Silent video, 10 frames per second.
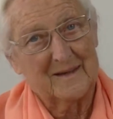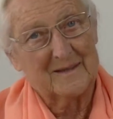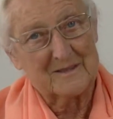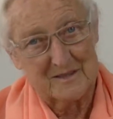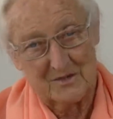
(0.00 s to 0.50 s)

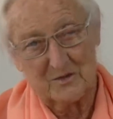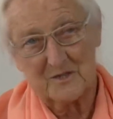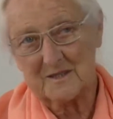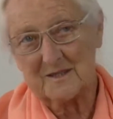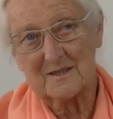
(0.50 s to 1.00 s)
It's
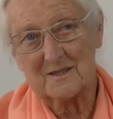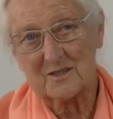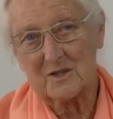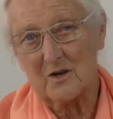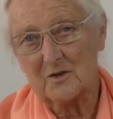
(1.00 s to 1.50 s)
interesting to
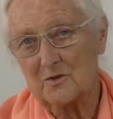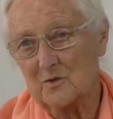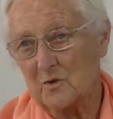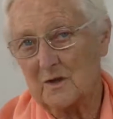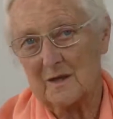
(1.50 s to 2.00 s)
start
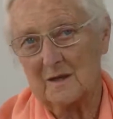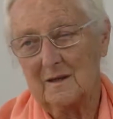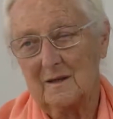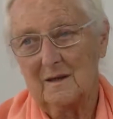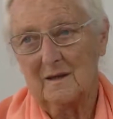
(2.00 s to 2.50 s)

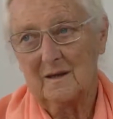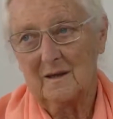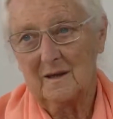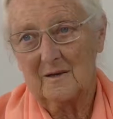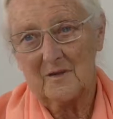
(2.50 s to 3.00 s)
looking
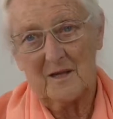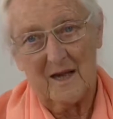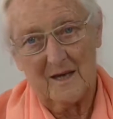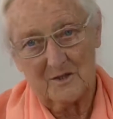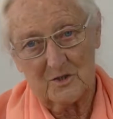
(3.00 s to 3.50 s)
at the
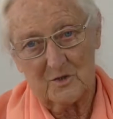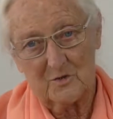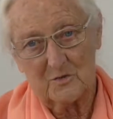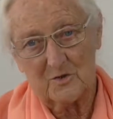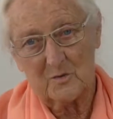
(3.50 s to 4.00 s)

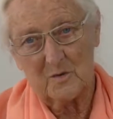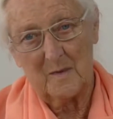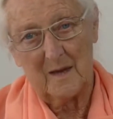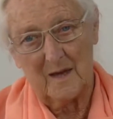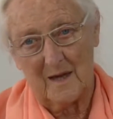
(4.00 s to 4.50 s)
attitudes we
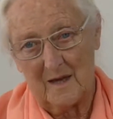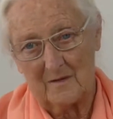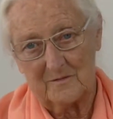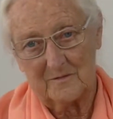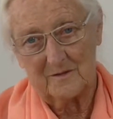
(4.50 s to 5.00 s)
may
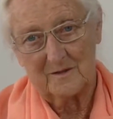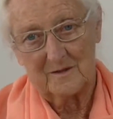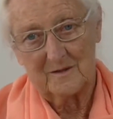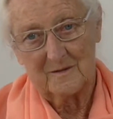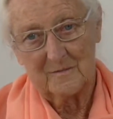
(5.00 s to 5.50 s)
have
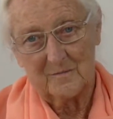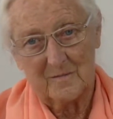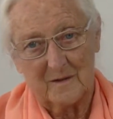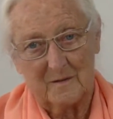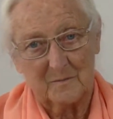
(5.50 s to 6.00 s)

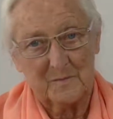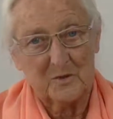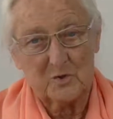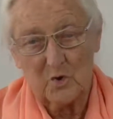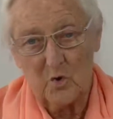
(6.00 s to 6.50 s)

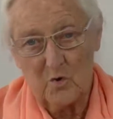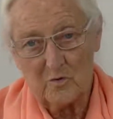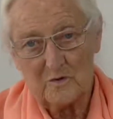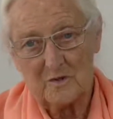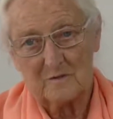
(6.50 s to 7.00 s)
been
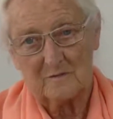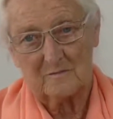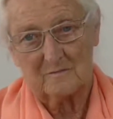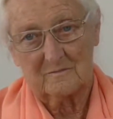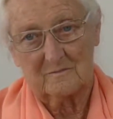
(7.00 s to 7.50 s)
taught,
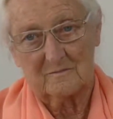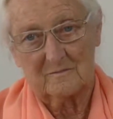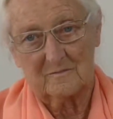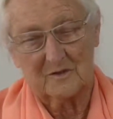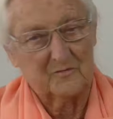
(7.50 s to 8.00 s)

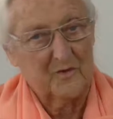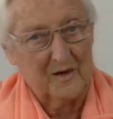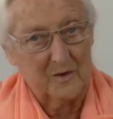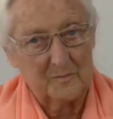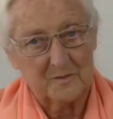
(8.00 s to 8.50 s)

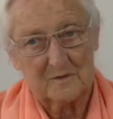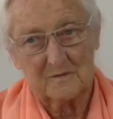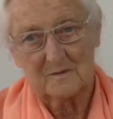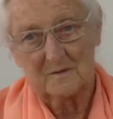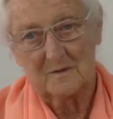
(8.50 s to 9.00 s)
developed,
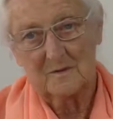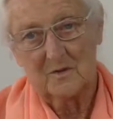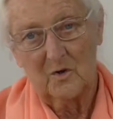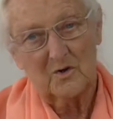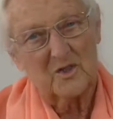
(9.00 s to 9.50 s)

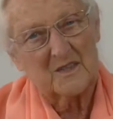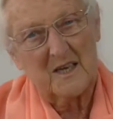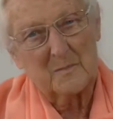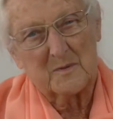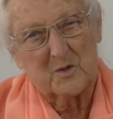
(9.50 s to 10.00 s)
or just
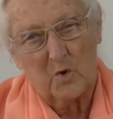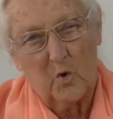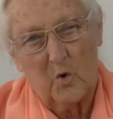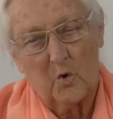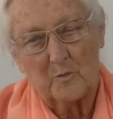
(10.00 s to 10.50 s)

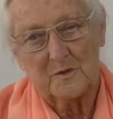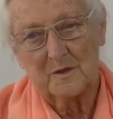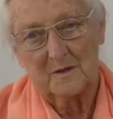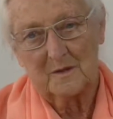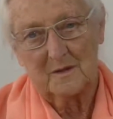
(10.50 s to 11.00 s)
absorbed
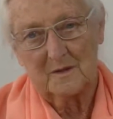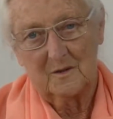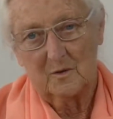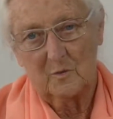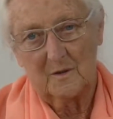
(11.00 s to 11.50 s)

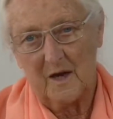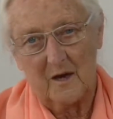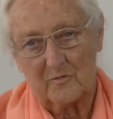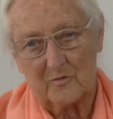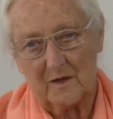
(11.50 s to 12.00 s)

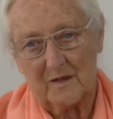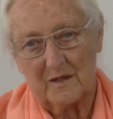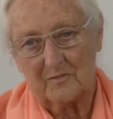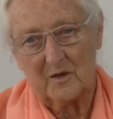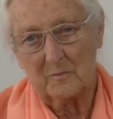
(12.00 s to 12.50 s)
without really
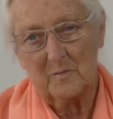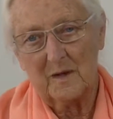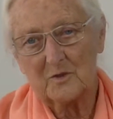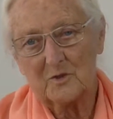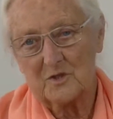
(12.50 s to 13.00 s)
giving
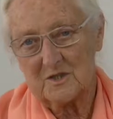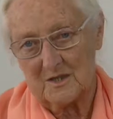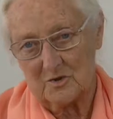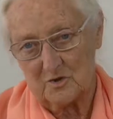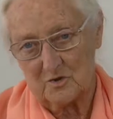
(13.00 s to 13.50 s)
much
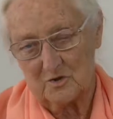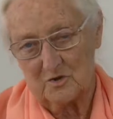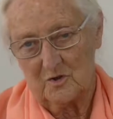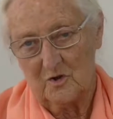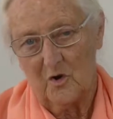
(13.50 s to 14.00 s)

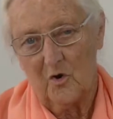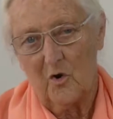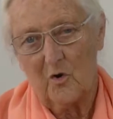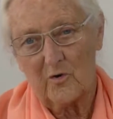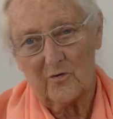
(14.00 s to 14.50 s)
attention
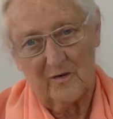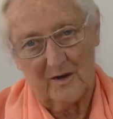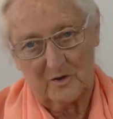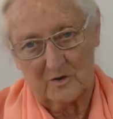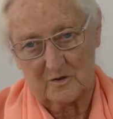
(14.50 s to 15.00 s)
or
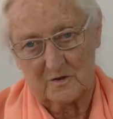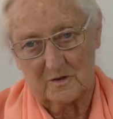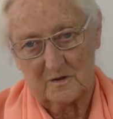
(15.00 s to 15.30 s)
reflection